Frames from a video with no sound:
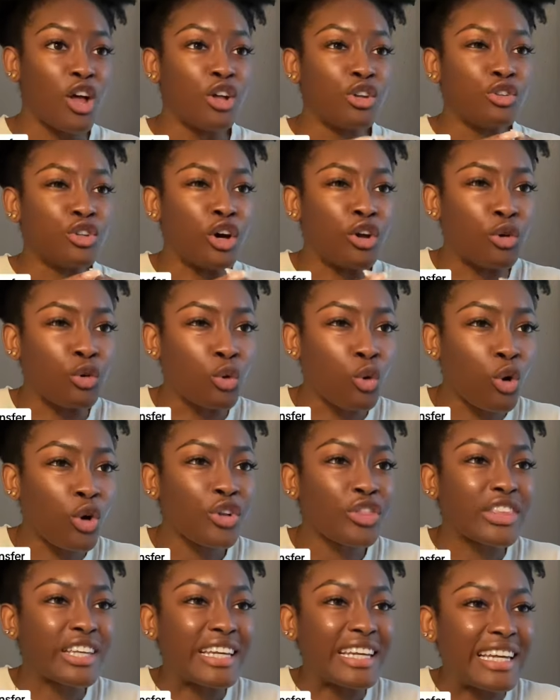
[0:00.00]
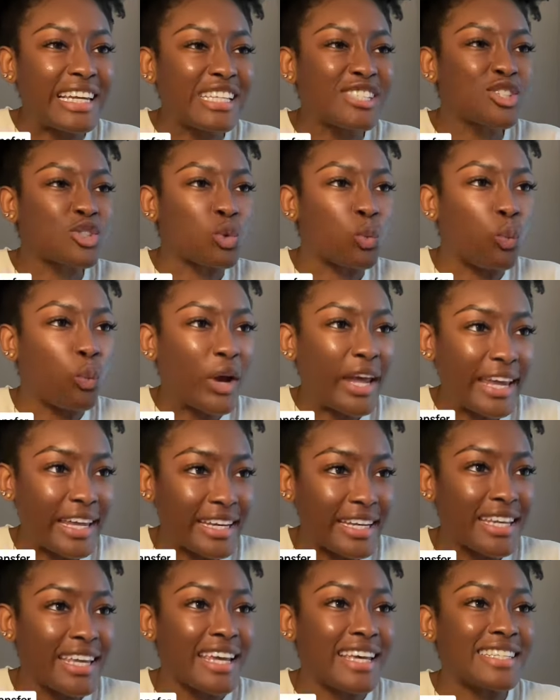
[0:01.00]
The northeast
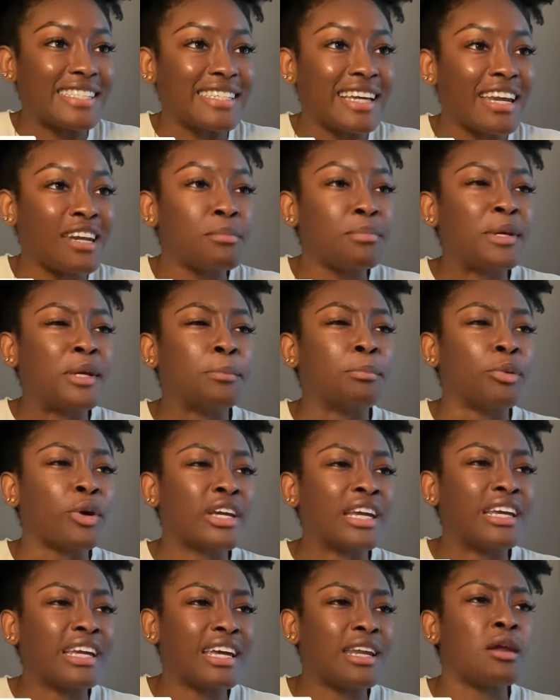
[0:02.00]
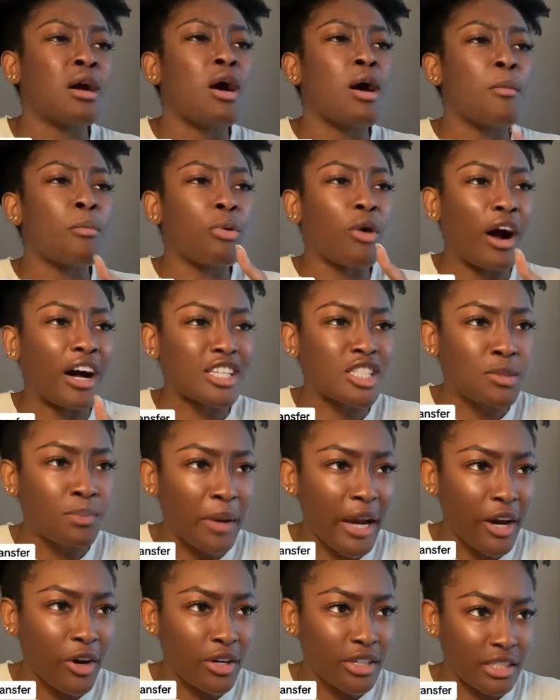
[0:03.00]
wind is going to be bringing in
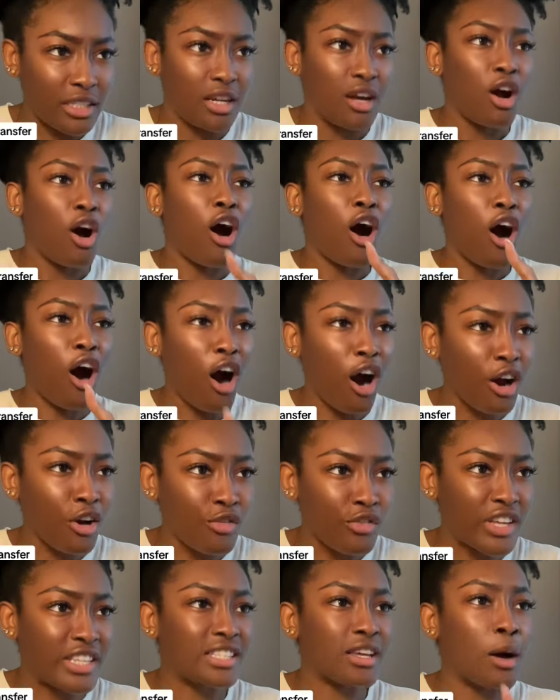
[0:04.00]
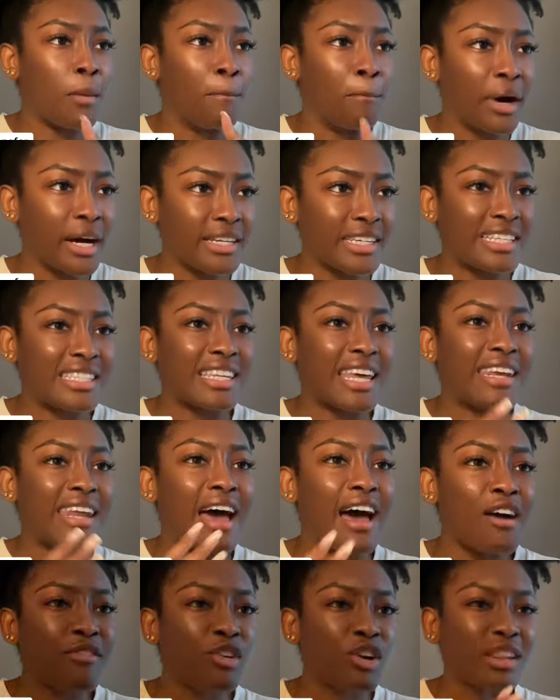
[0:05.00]
prosperity, harvest, abundance, and
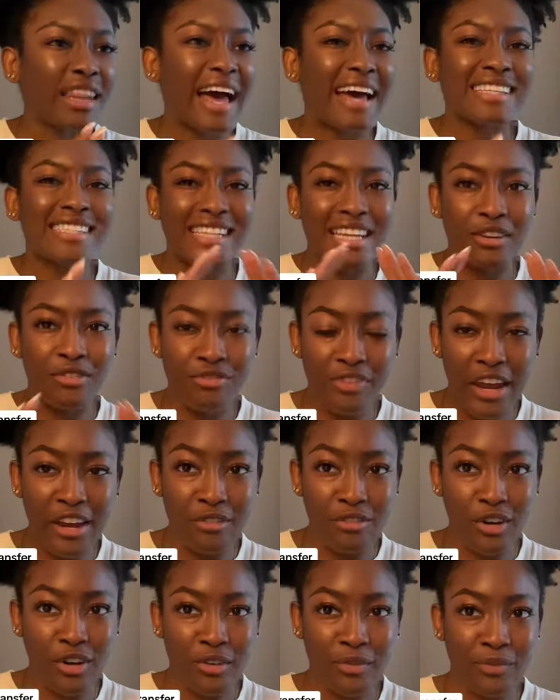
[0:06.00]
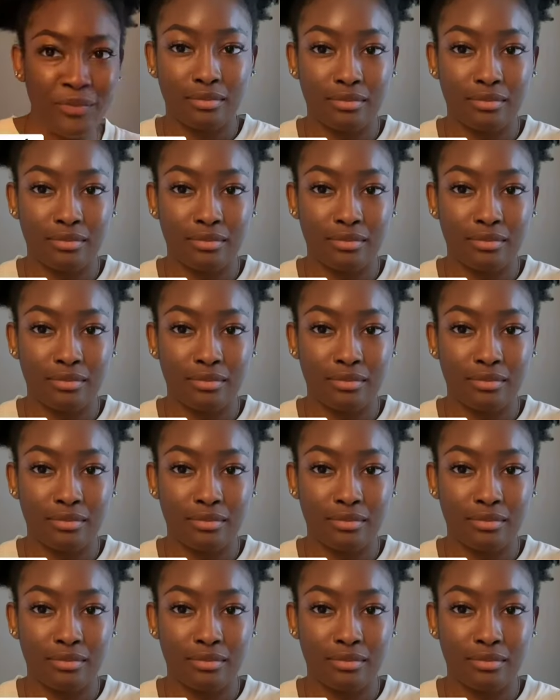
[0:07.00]
everlasting favor.